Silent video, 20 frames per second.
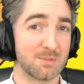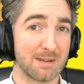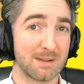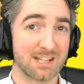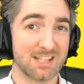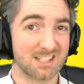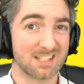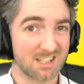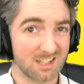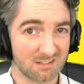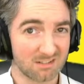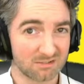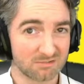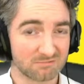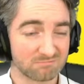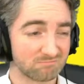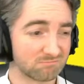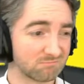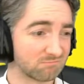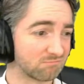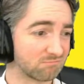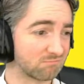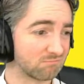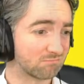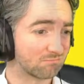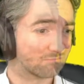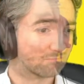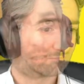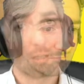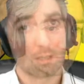you make it yourself.
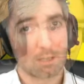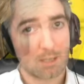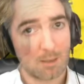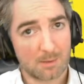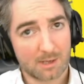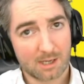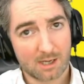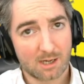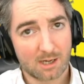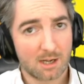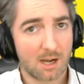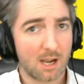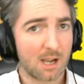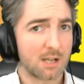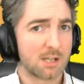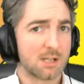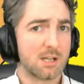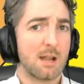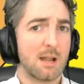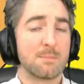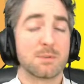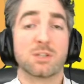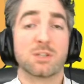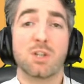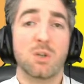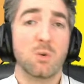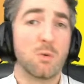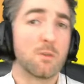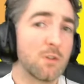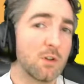Coming in at number
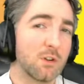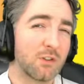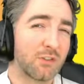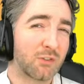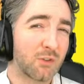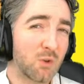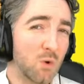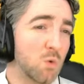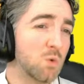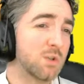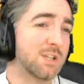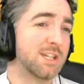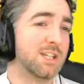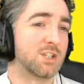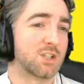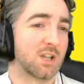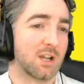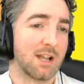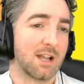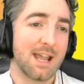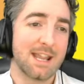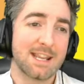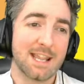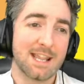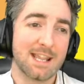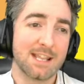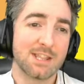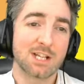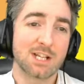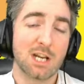2, we've got the School Teacher,
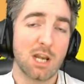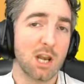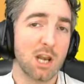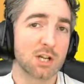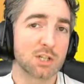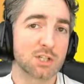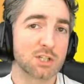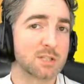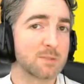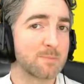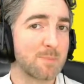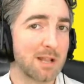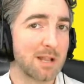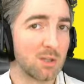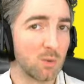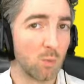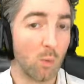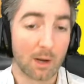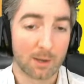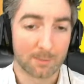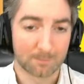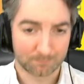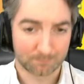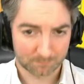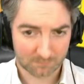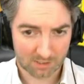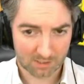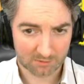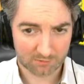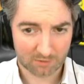aka the Clutch Spell one.
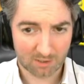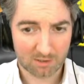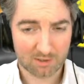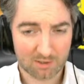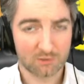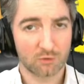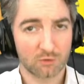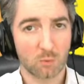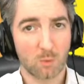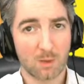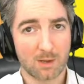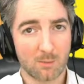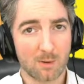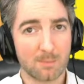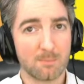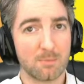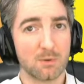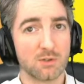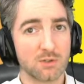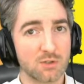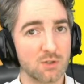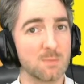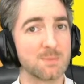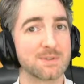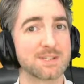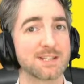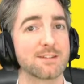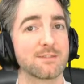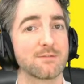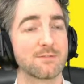It's currently using
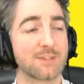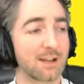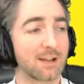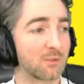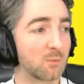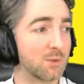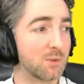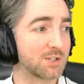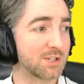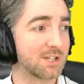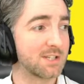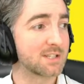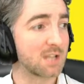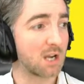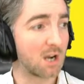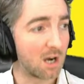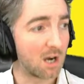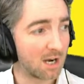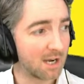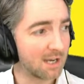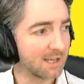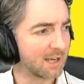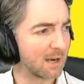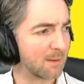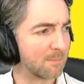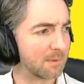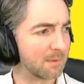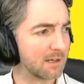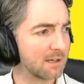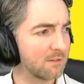21.2% of decks, which is high, and
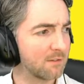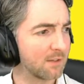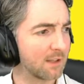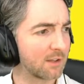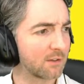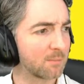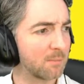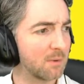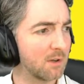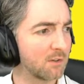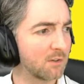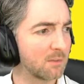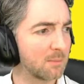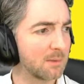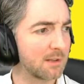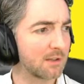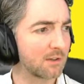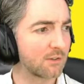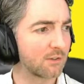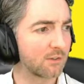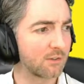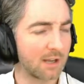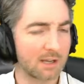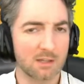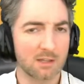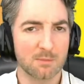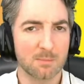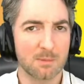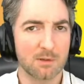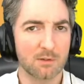I believe that's possibly the
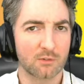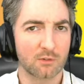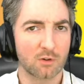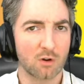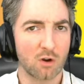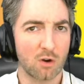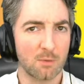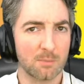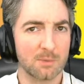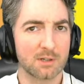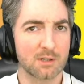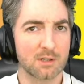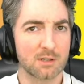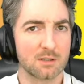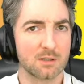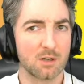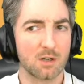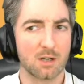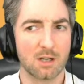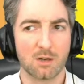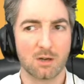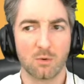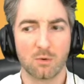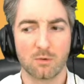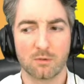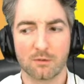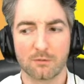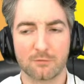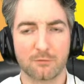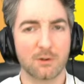second most common
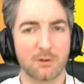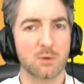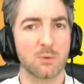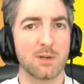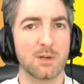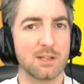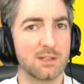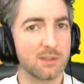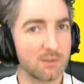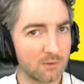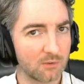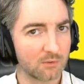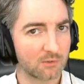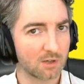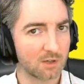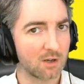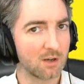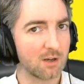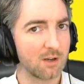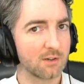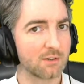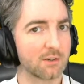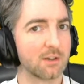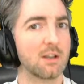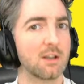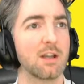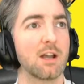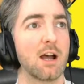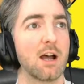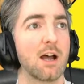or frequently used card
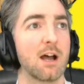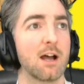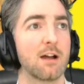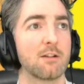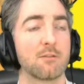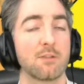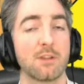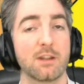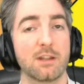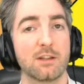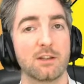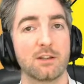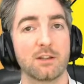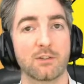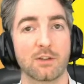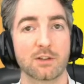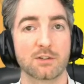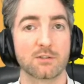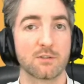from the